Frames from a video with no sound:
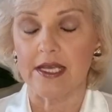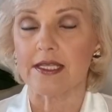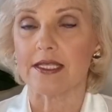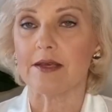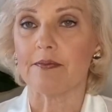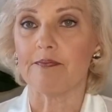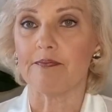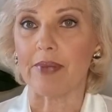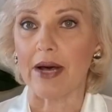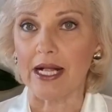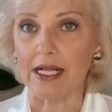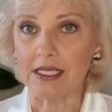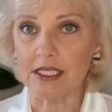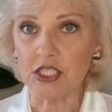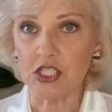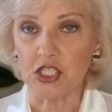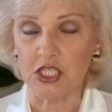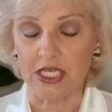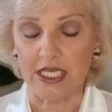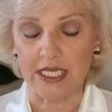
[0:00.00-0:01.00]
The
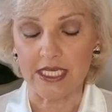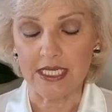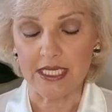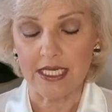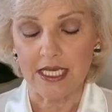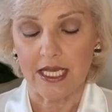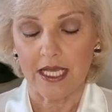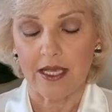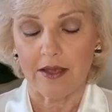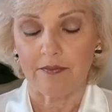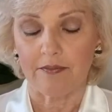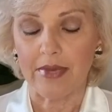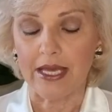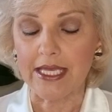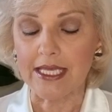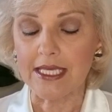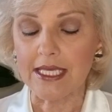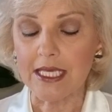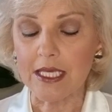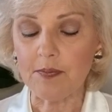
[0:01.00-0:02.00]
bulging may
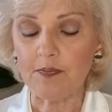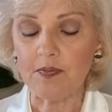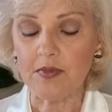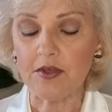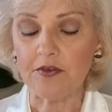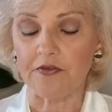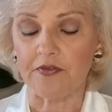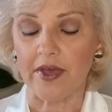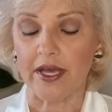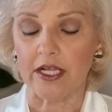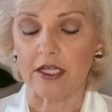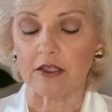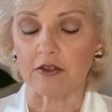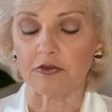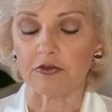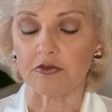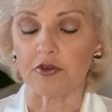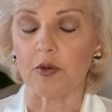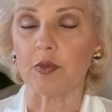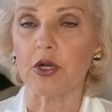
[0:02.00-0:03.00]
keep the
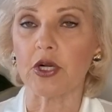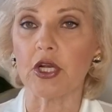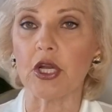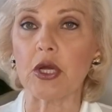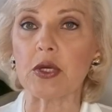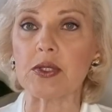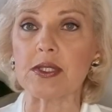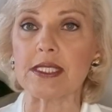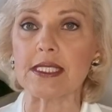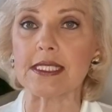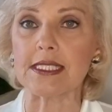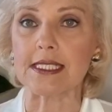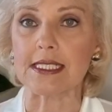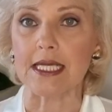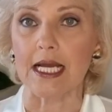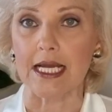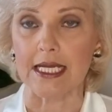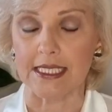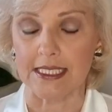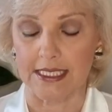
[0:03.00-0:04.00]
valve from closing
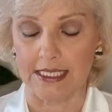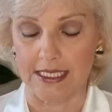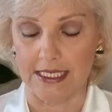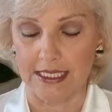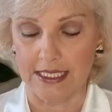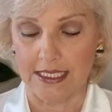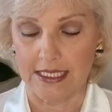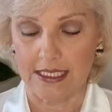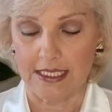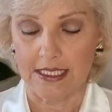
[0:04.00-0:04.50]
tightly.